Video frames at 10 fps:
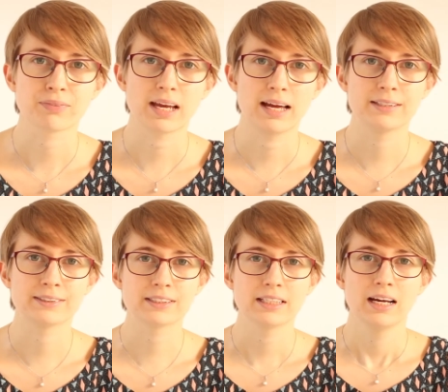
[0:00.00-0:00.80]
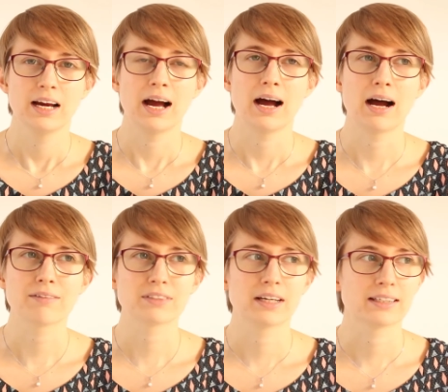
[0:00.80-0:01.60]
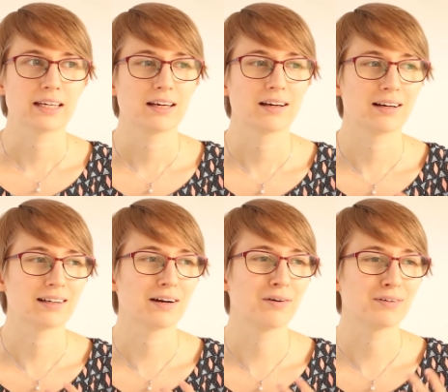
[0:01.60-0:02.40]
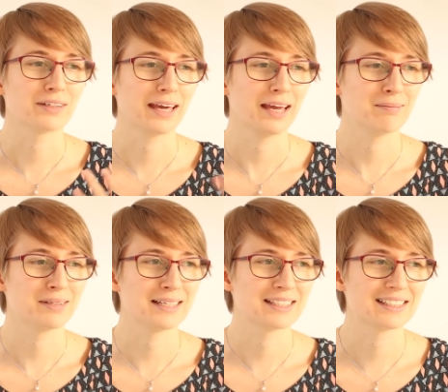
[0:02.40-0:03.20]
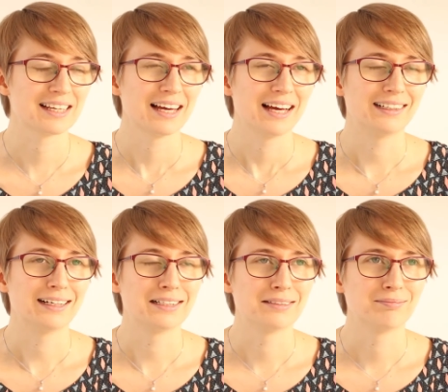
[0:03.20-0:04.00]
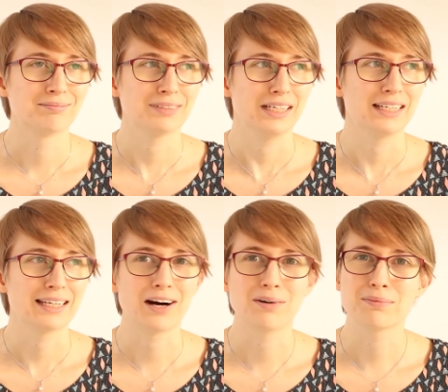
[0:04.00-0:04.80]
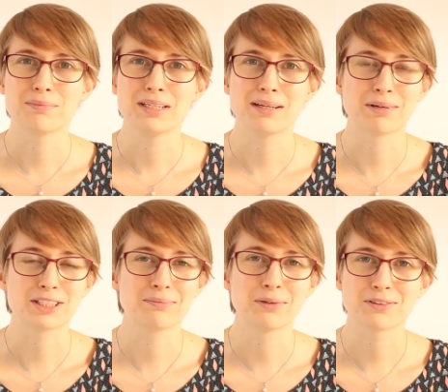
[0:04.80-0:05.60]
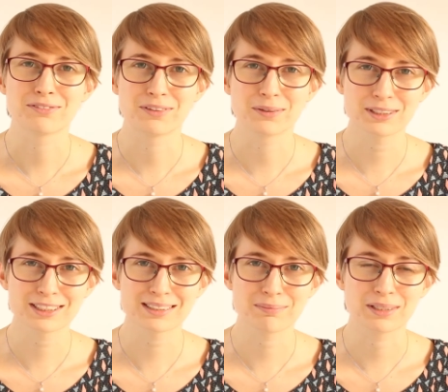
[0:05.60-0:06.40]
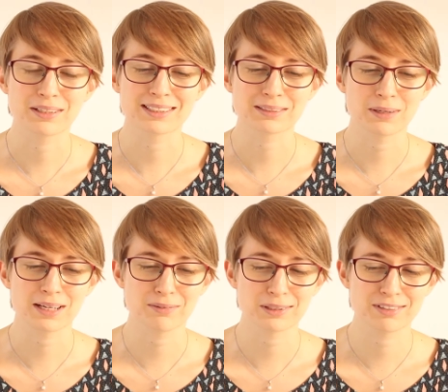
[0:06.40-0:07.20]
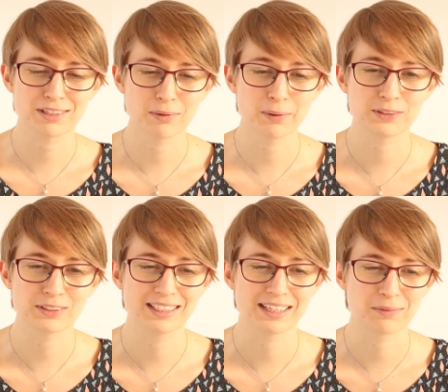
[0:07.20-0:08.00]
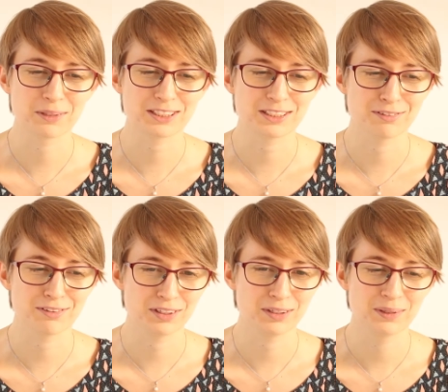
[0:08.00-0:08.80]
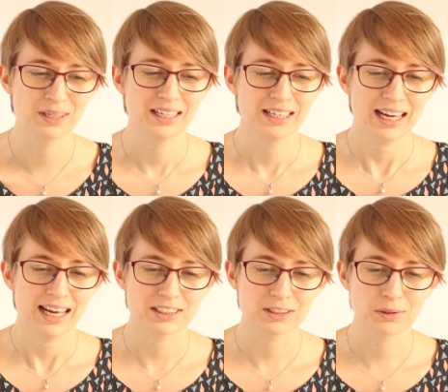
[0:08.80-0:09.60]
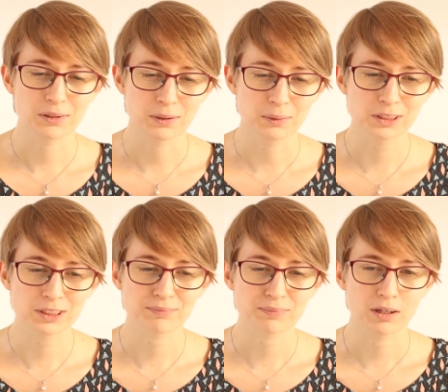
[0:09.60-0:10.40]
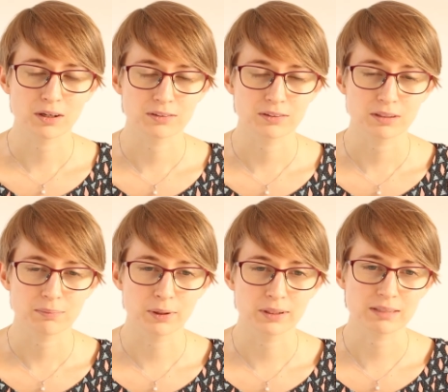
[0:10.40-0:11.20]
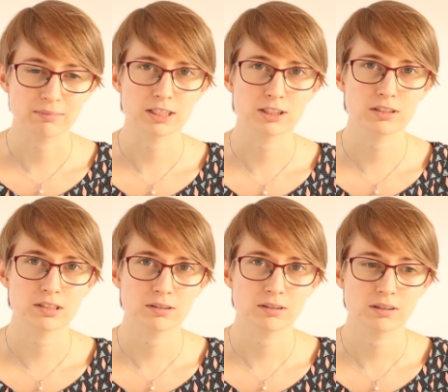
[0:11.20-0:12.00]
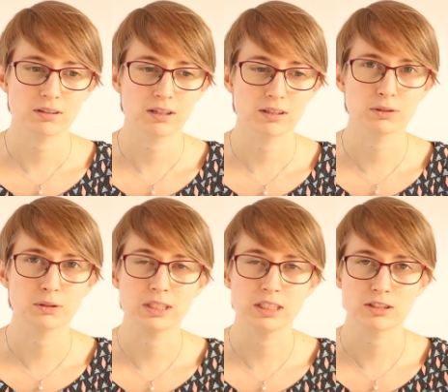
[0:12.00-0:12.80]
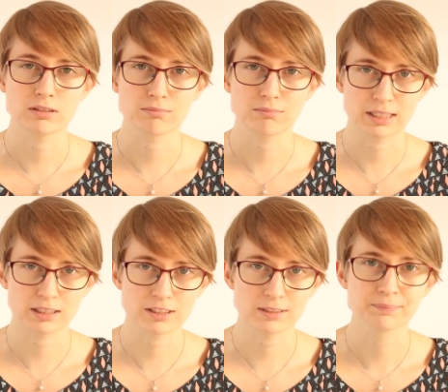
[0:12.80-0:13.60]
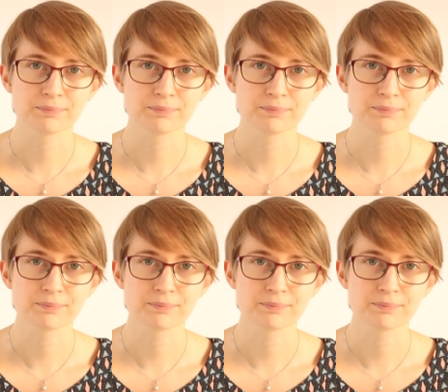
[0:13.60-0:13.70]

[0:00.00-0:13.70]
And after I overcame this, it helped me much more to focus, because when I was very emotional and I watched the review and took notes on the points they mentioned to each picture,